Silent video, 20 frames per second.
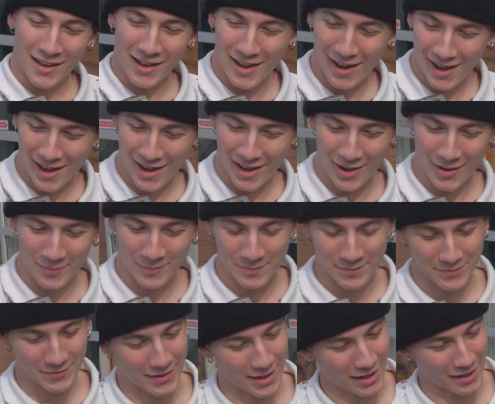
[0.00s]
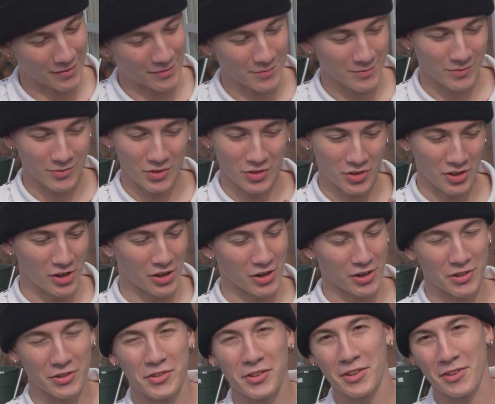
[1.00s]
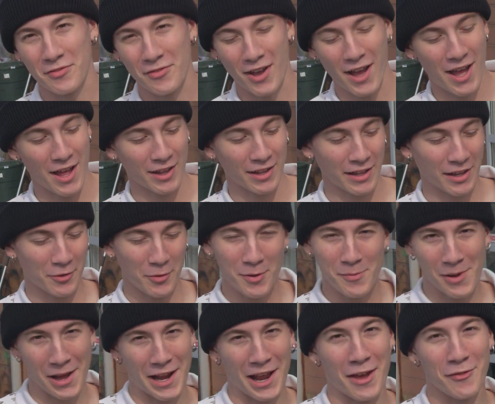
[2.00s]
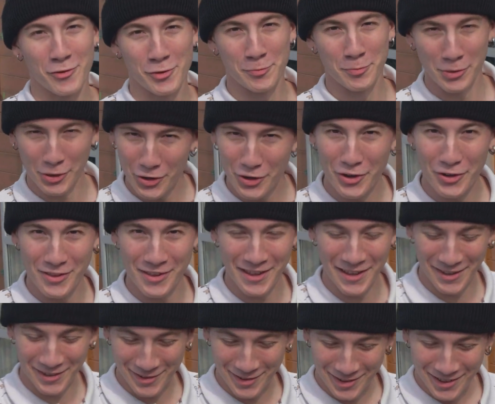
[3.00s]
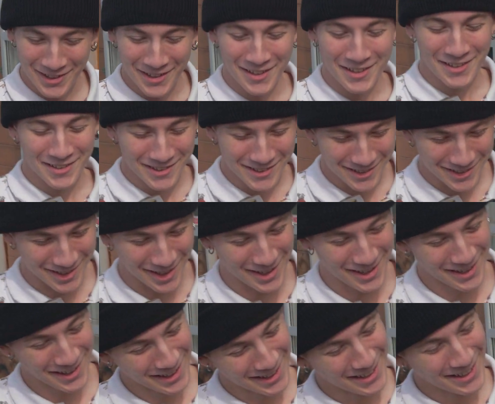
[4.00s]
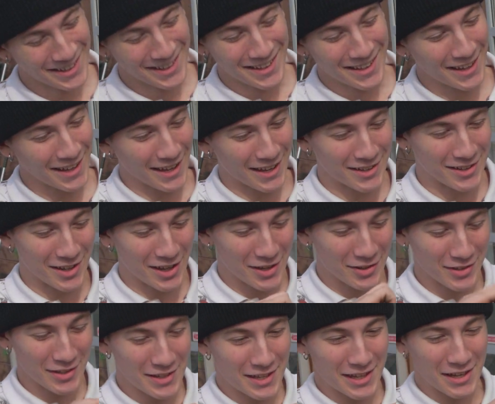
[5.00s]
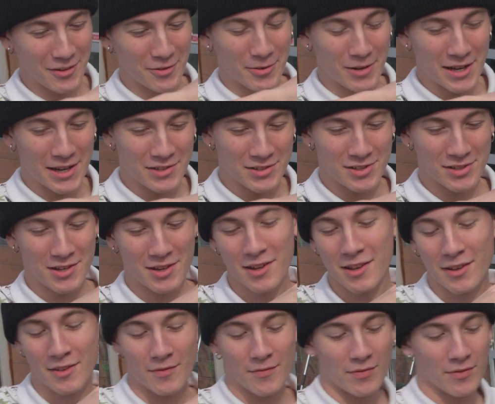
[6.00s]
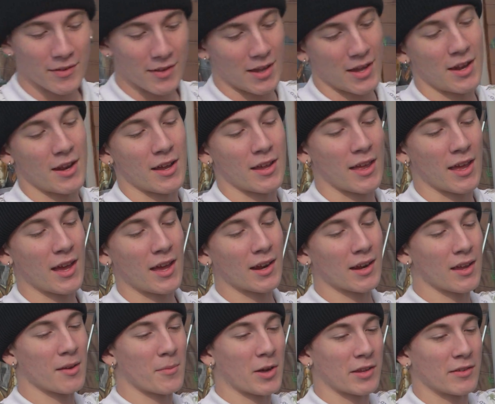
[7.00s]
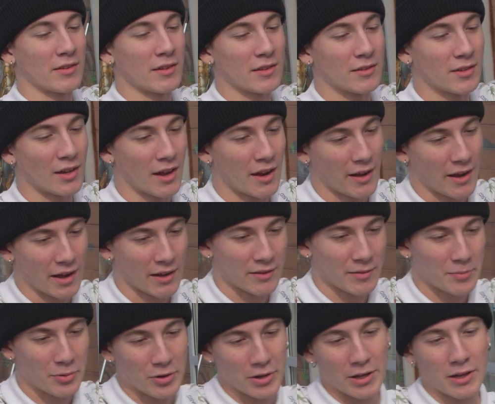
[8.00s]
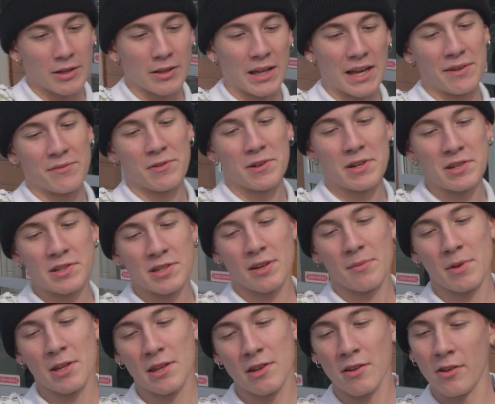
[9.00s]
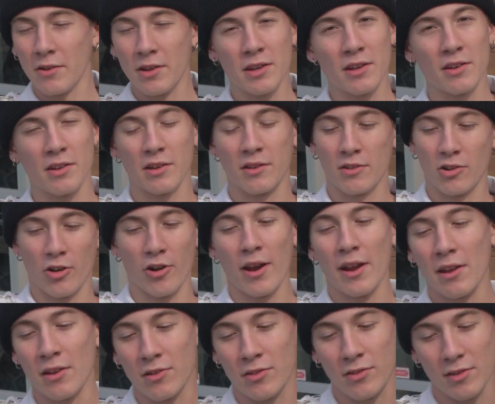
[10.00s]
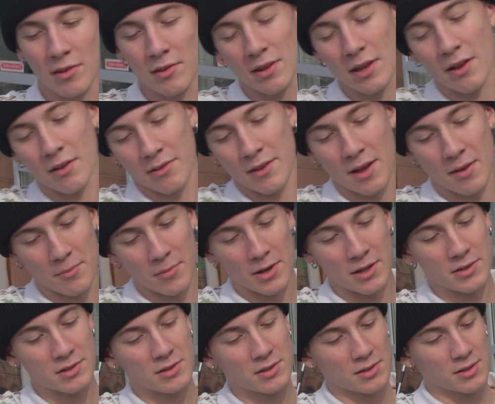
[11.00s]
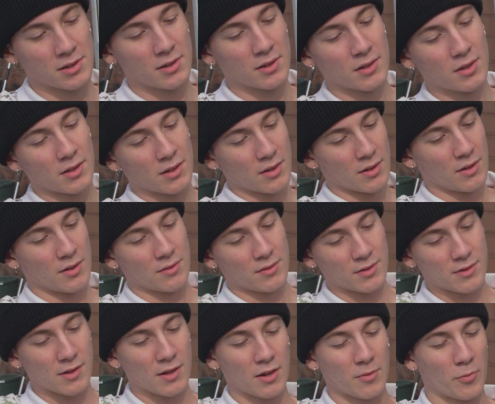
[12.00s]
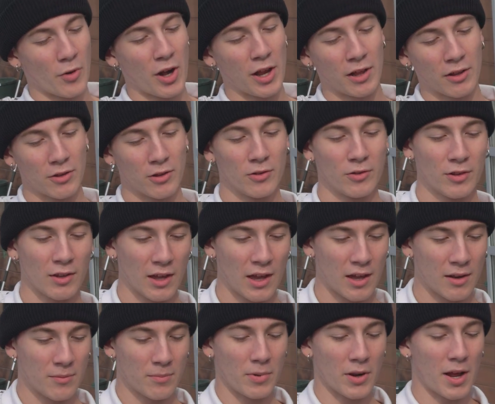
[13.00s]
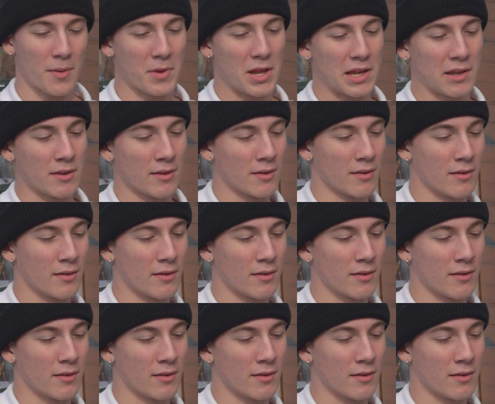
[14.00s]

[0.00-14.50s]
and seriously violated, we might have to blur this. It does indeed reach, and I can get my seat tight. I got some pretty good leverage. I mean, you don't need to crank your seat down that much. Just gonna break it loose again. But I mean,